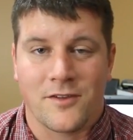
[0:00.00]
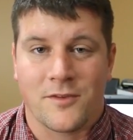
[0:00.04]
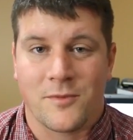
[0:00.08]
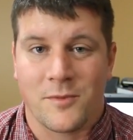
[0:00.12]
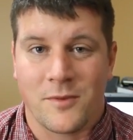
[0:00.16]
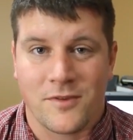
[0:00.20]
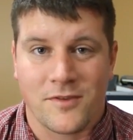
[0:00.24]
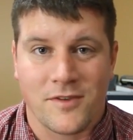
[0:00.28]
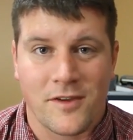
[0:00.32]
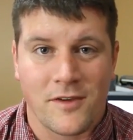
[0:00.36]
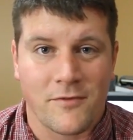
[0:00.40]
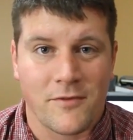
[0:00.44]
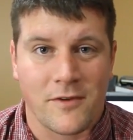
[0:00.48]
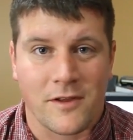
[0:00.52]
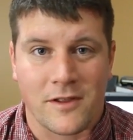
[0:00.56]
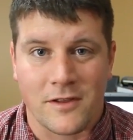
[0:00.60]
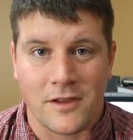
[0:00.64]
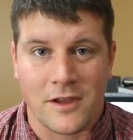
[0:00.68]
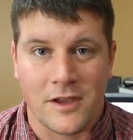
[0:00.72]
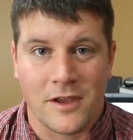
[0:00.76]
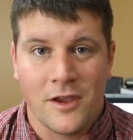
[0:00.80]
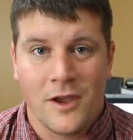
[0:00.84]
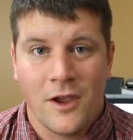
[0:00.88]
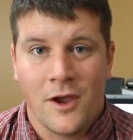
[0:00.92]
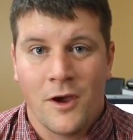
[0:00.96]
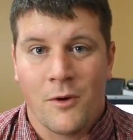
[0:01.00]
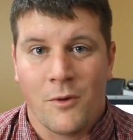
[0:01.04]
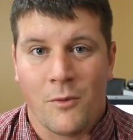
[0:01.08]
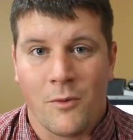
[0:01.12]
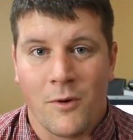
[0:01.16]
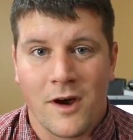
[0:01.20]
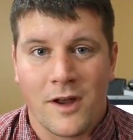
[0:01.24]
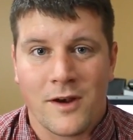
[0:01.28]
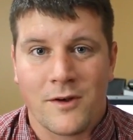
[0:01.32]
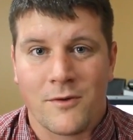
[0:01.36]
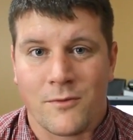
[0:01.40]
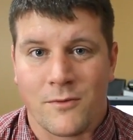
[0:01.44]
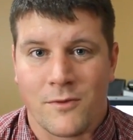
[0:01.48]
Specifically,
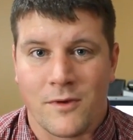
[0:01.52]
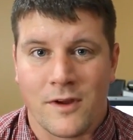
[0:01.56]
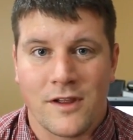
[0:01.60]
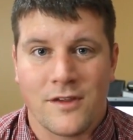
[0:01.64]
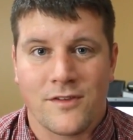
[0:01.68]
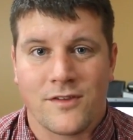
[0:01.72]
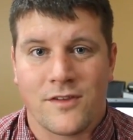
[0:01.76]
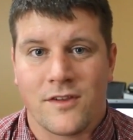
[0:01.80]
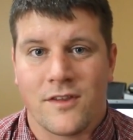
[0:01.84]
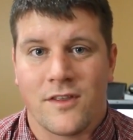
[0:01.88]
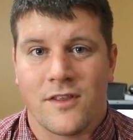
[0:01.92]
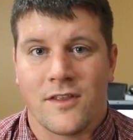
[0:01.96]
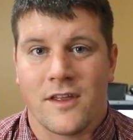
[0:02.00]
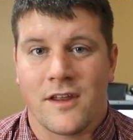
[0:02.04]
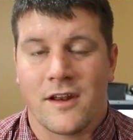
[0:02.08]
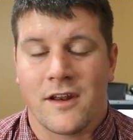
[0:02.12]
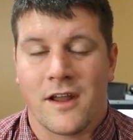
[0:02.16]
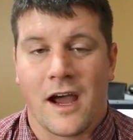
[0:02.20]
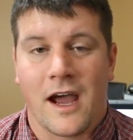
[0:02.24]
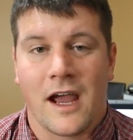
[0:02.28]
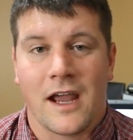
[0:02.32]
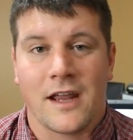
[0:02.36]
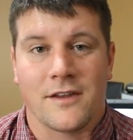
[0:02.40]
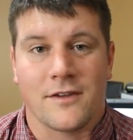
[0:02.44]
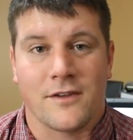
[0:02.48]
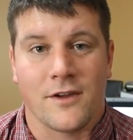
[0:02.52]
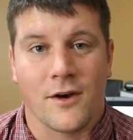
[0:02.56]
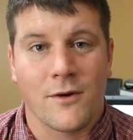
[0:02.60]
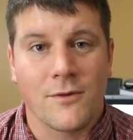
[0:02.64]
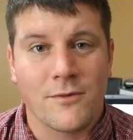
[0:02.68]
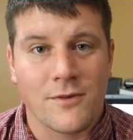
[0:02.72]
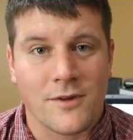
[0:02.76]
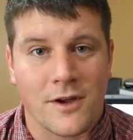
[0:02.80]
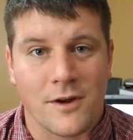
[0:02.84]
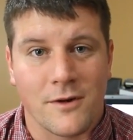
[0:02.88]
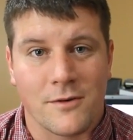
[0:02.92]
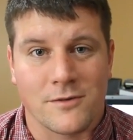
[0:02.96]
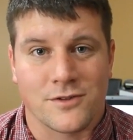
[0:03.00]
one reason that I
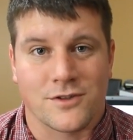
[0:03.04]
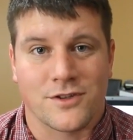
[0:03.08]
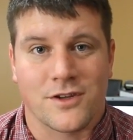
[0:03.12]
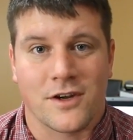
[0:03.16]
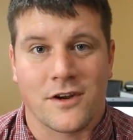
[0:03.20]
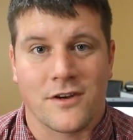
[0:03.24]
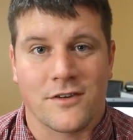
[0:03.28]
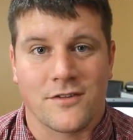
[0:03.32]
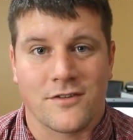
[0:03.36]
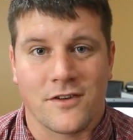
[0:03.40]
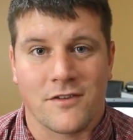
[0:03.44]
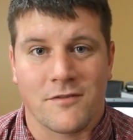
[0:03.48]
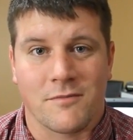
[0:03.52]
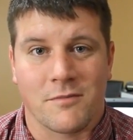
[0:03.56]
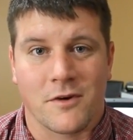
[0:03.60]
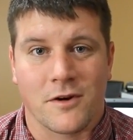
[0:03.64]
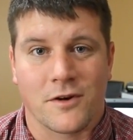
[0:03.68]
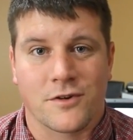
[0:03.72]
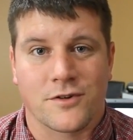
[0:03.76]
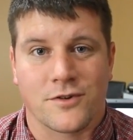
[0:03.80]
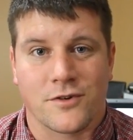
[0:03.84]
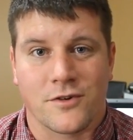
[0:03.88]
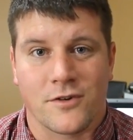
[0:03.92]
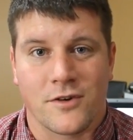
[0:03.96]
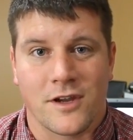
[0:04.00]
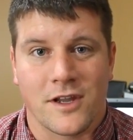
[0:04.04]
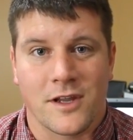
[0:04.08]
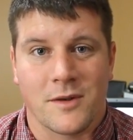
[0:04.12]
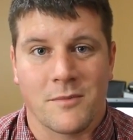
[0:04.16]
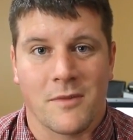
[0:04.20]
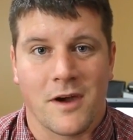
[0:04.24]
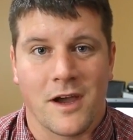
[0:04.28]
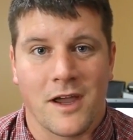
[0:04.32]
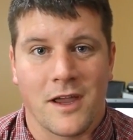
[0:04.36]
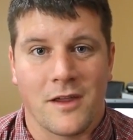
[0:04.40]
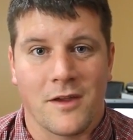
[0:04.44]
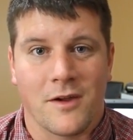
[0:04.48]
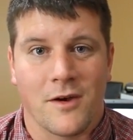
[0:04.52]
don't own shares of Berkshire in
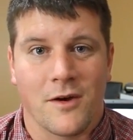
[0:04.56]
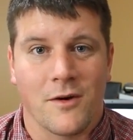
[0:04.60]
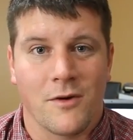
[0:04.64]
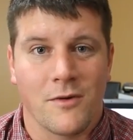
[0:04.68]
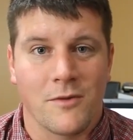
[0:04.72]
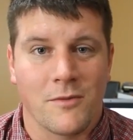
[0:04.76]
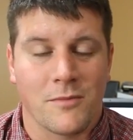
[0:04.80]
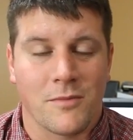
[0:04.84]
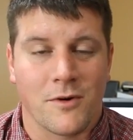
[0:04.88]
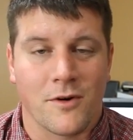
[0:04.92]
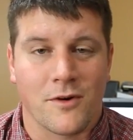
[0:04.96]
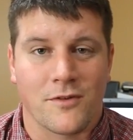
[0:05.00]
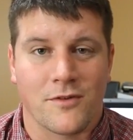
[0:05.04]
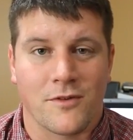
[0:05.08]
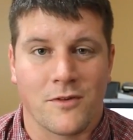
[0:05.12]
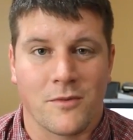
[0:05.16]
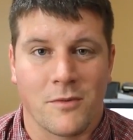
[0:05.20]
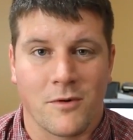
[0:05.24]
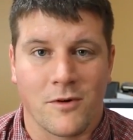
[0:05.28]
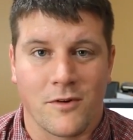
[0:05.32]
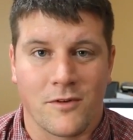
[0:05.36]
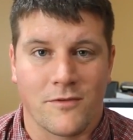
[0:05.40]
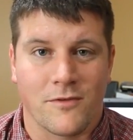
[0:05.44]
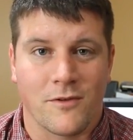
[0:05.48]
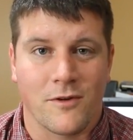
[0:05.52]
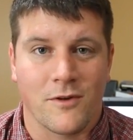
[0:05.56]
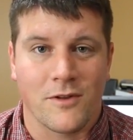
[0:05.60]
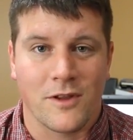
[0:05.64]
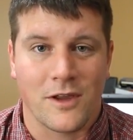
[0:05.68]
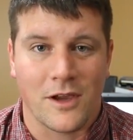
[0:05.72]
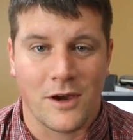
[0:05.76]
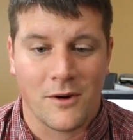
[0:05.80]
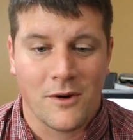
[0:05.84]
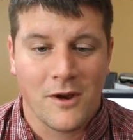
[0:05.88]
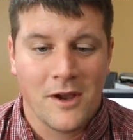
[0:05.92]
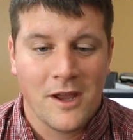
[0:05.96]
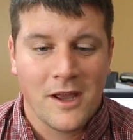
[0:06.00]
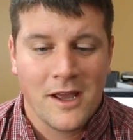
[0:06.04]
my own personal
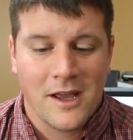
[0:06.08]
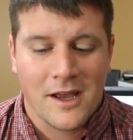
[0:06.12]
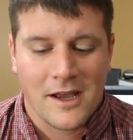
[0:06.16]
portfolio.